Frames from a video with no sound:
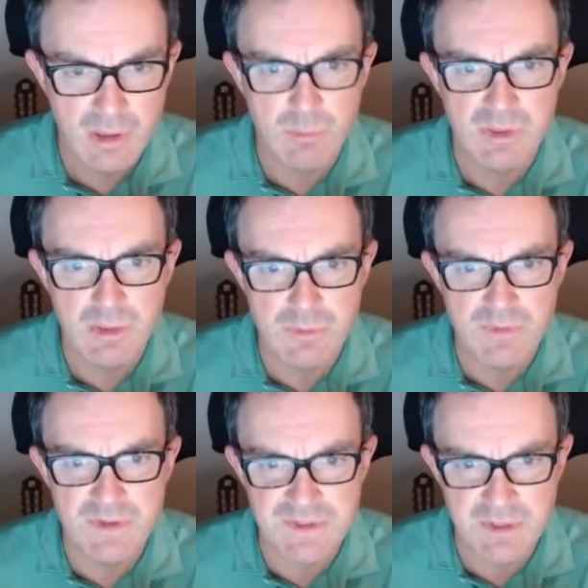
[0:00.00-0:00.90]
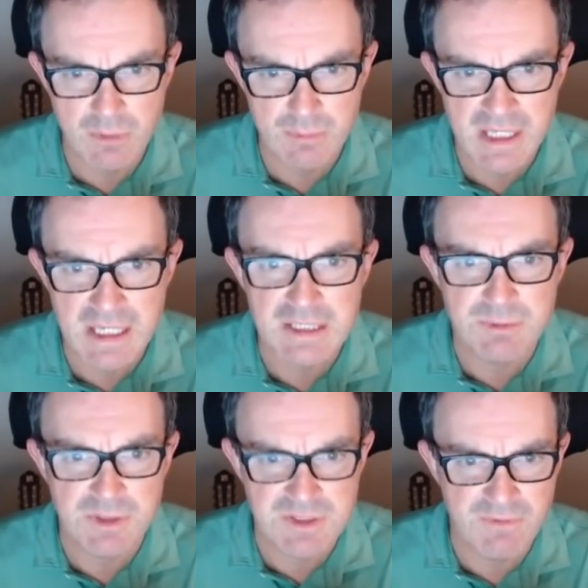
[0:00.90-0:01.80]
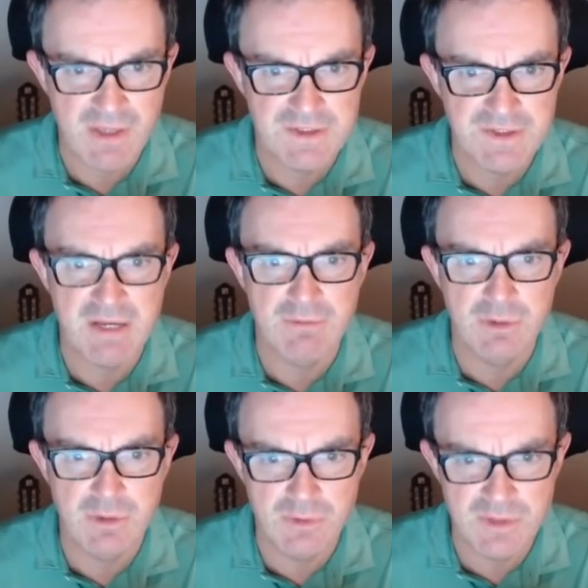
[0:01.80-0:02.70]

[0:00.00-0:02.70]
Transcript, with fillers: and we know that this can't be 8, because if that's 7,